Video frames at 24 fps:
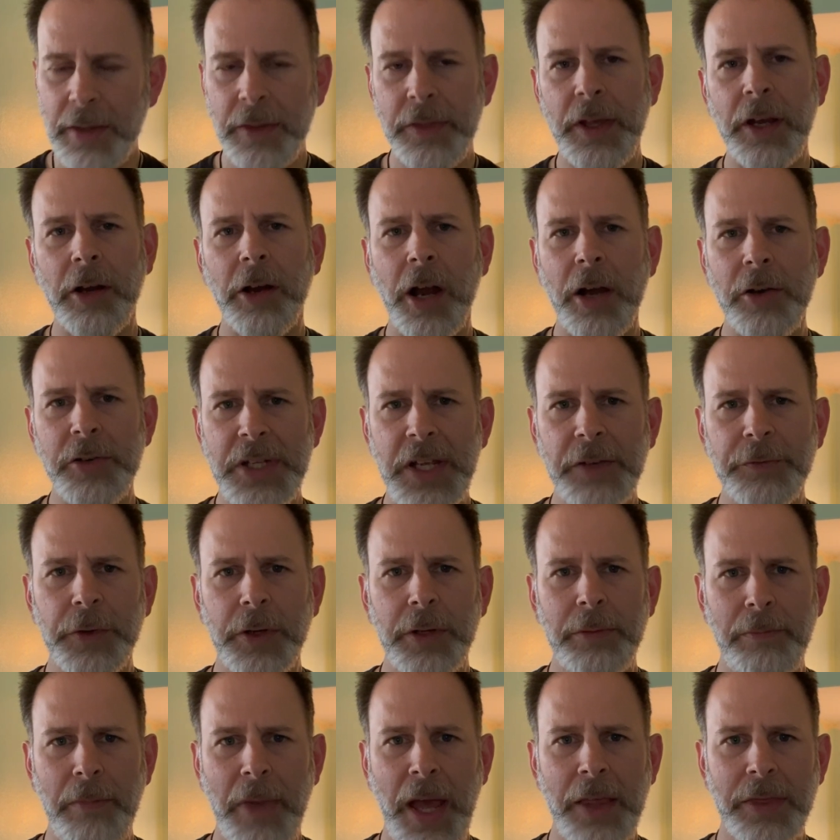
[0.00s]
There are
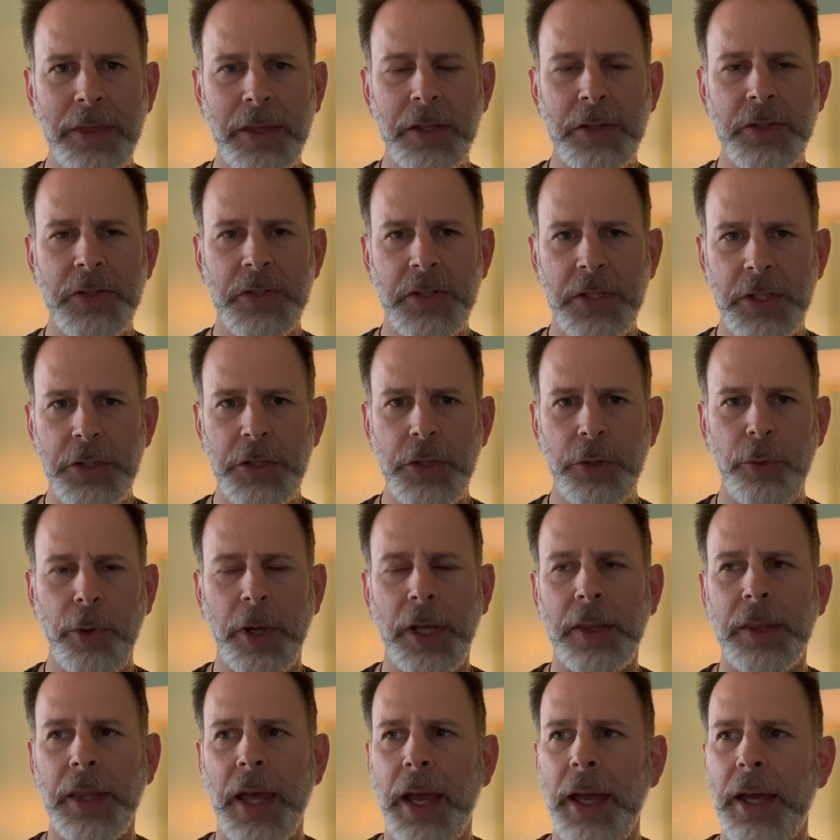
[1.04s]
different methods to
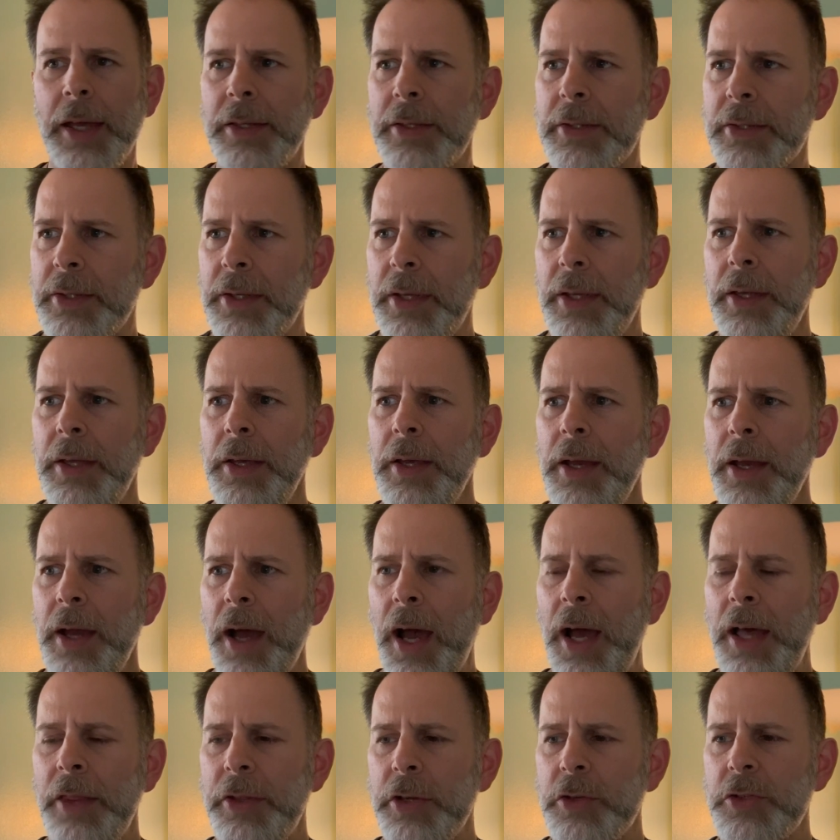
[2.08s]
doing that.
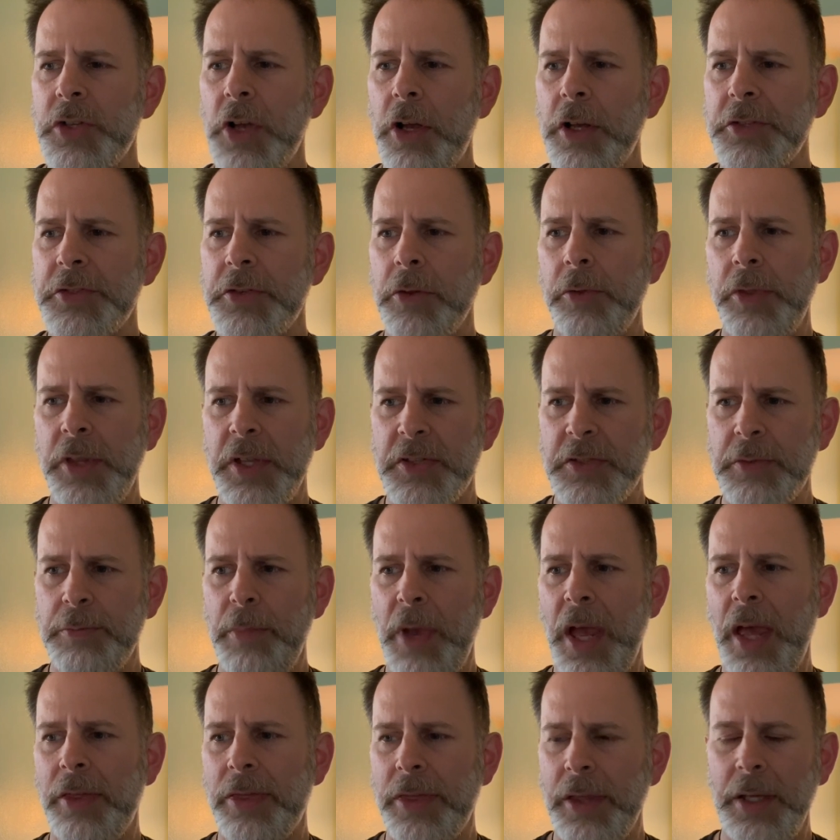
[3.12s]
There's also this
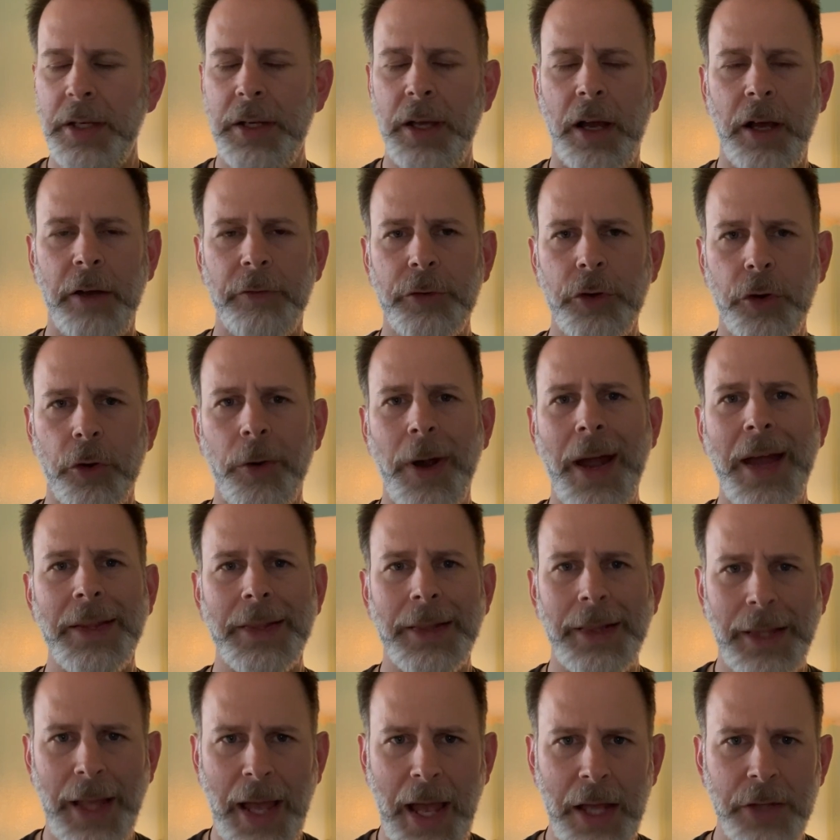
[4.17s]
method of
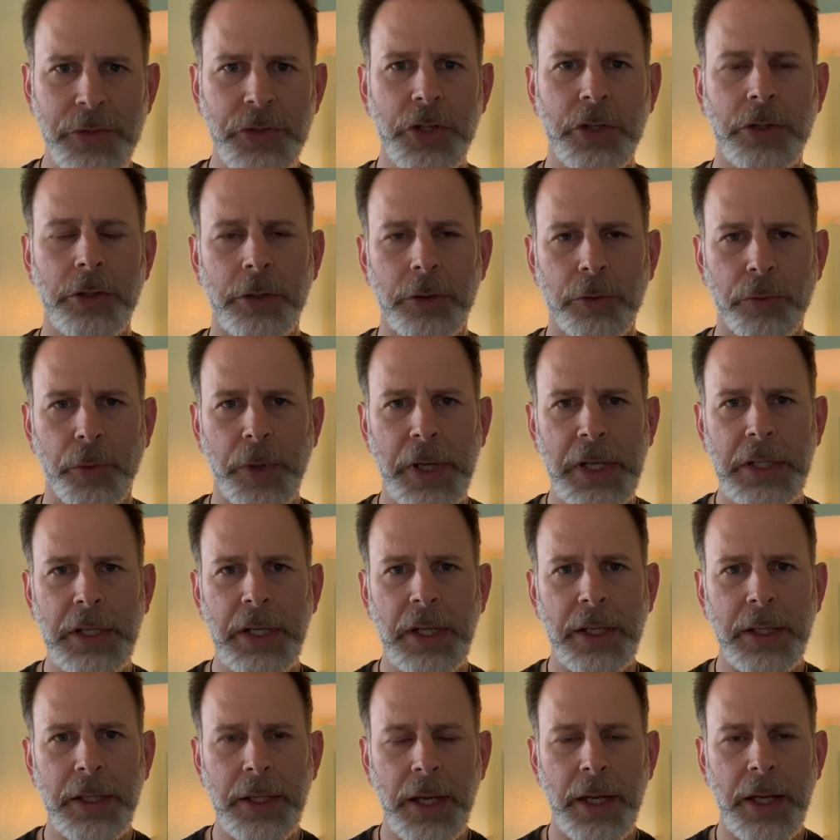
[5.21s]
chronological
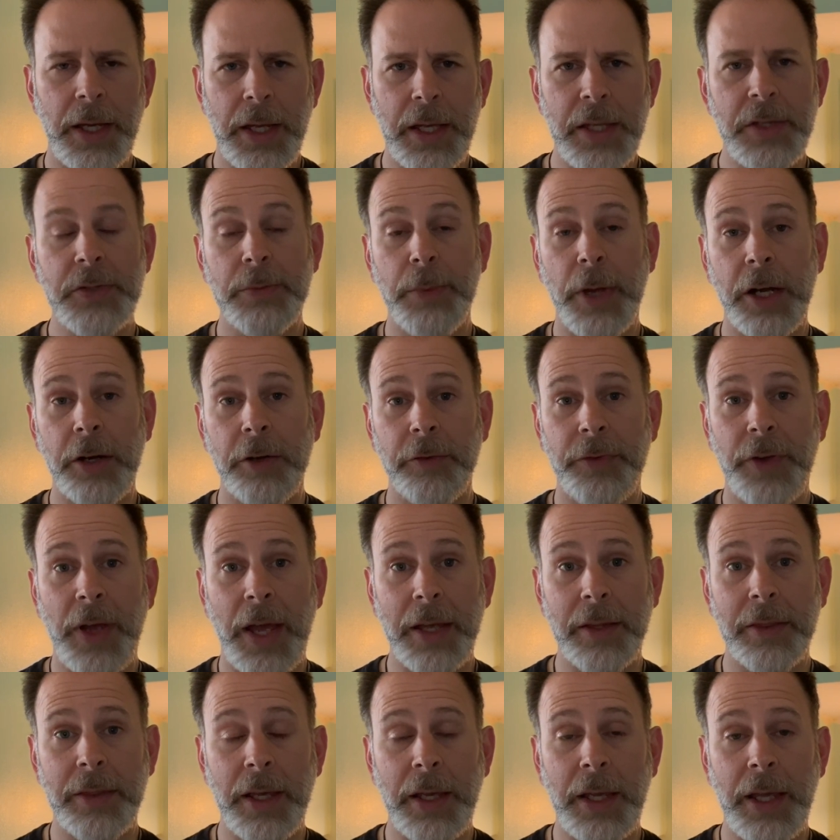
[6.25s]
reading. As a matter of
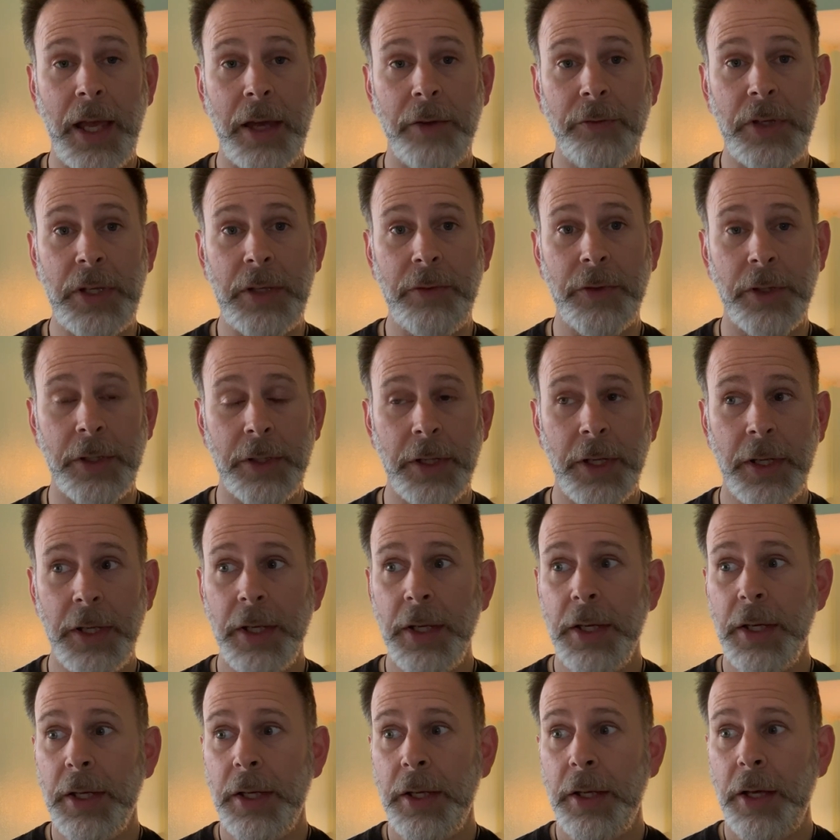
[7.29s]
fact, they have even
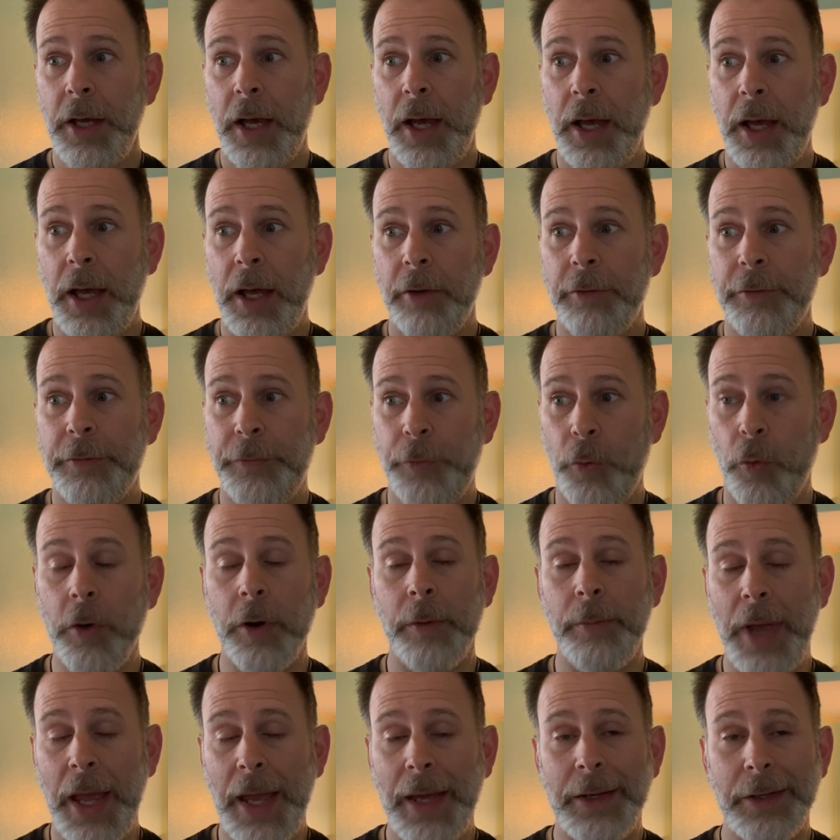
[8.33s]

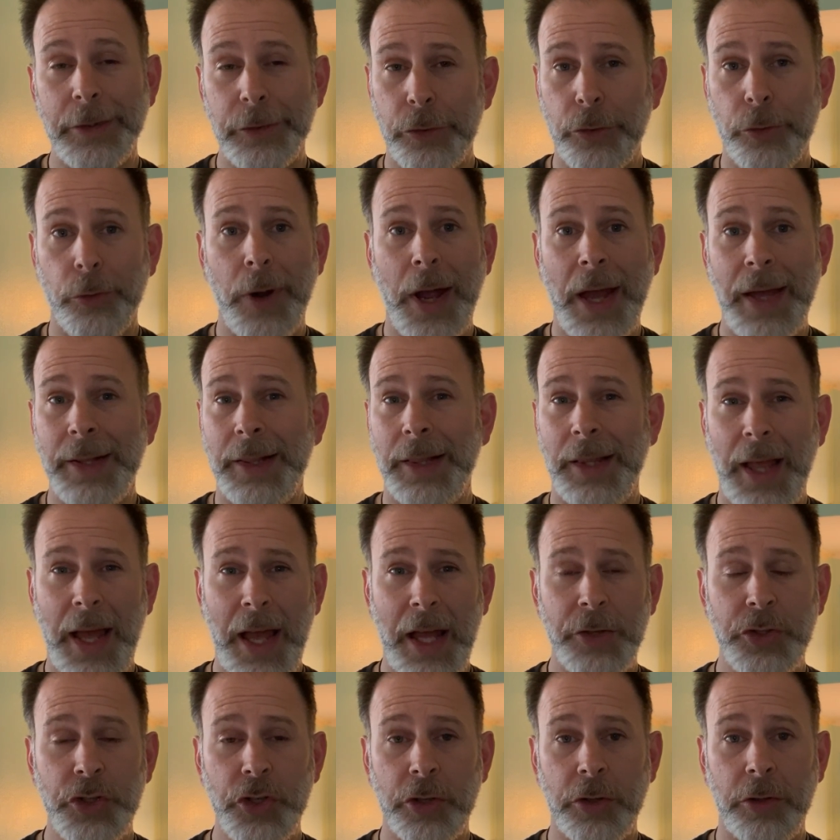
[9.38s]
formatted
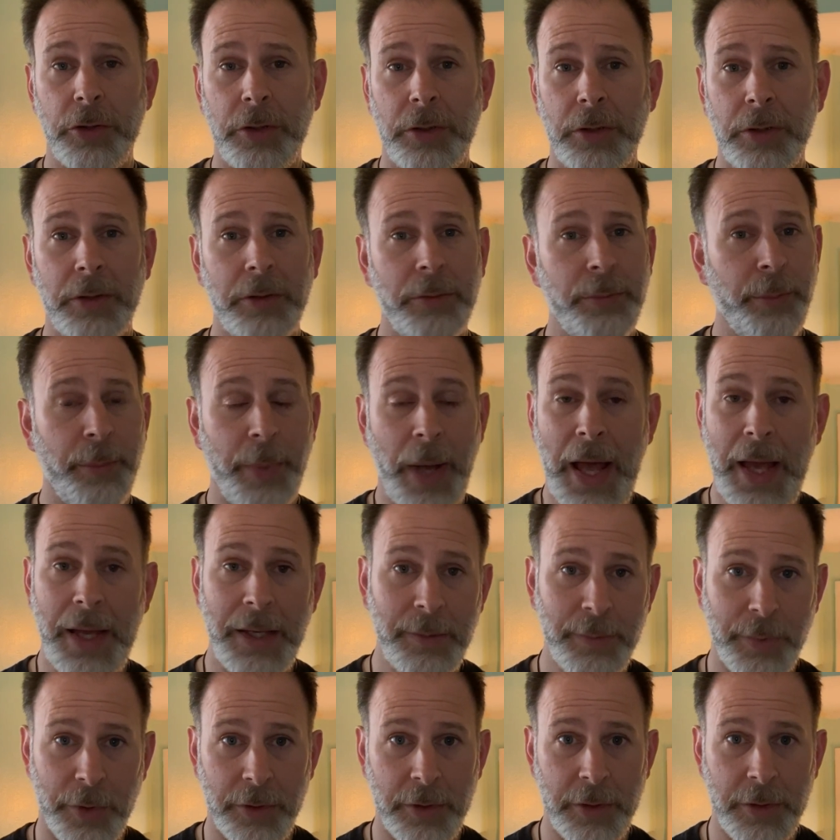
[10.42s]
chronological
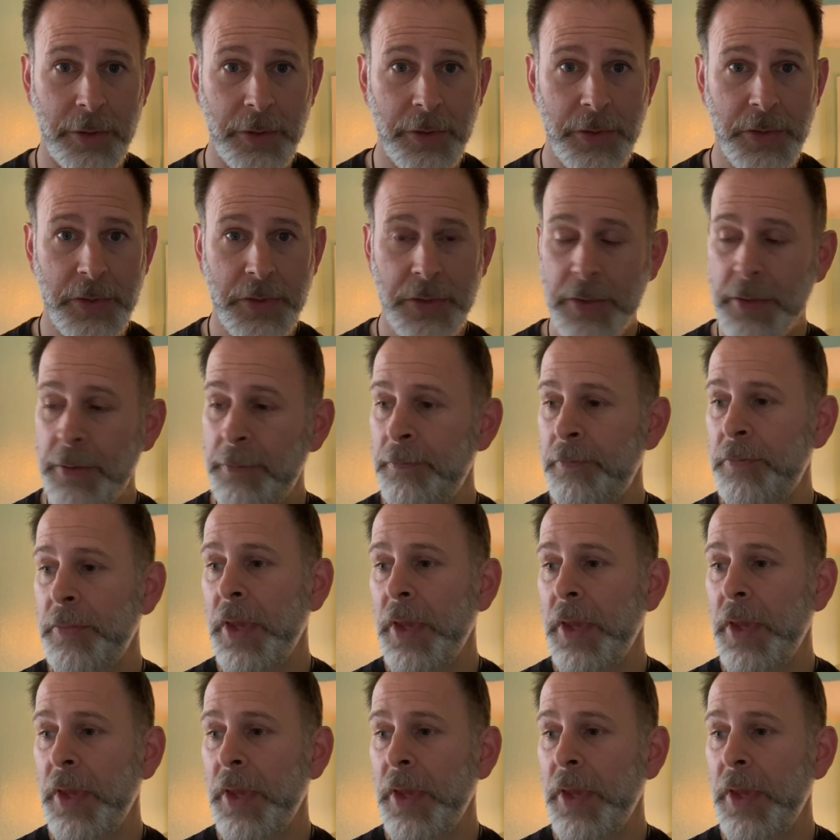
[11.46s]
Bibles.